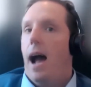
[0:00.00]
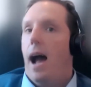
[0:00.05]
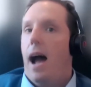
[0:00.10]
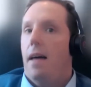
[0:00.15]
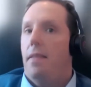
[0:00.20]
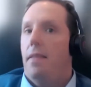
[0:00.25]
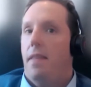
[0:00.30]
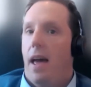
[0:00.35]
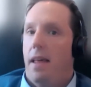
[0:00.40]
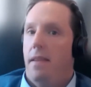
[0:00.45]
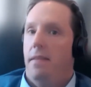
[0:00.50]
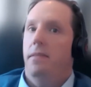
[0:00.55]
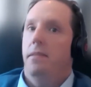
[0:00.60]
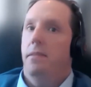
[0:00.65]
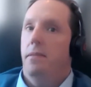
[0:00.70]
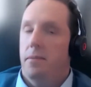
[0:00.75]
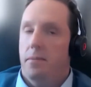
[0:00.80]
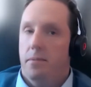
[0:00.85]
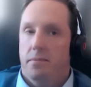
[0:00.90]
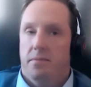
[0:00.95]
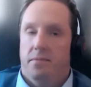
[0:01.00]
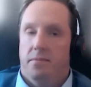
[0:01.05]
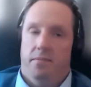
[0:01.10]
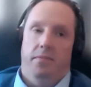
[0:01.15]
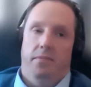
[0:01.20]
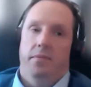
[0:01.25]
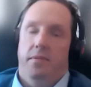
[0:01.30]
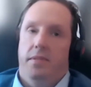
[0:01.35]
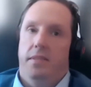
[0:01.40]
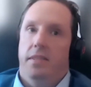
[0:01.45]
and then
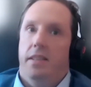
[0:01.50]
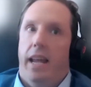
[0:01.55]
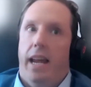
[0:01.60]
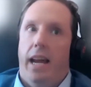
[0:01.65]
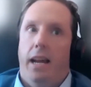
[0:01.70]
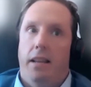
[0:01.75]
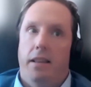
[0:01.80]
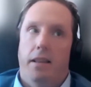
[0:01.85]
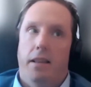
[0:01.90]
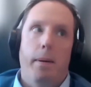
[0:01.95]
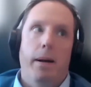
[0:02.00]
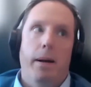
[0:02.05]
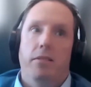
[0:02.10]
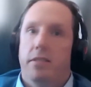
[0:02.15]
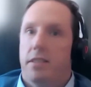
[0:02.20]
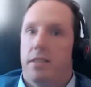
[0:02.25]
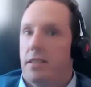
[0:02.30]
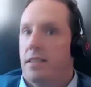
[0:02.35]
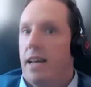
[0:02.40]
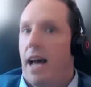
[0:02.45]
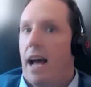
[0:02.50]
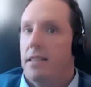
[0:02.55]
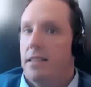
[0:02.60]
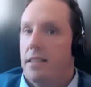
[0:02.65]
the bills are set.